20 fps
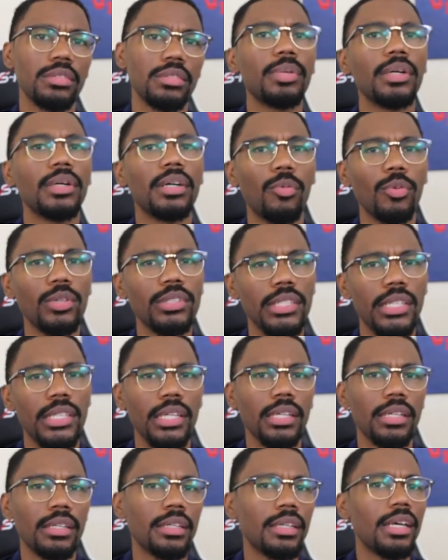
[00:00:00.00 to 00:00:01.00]
But once
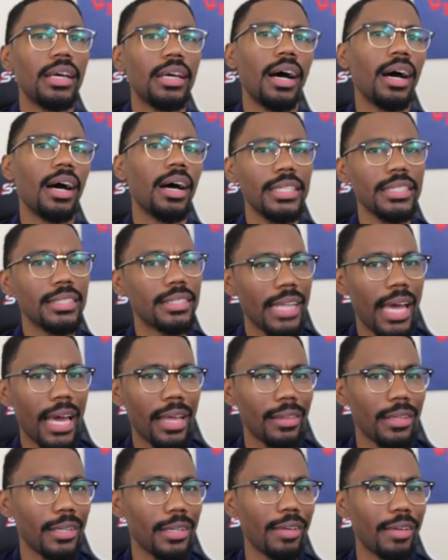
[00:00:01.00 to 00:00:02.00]
again, this is
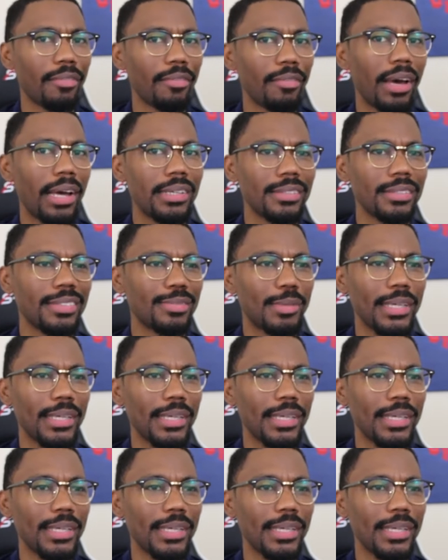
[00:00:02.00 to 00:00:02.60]
not legal advice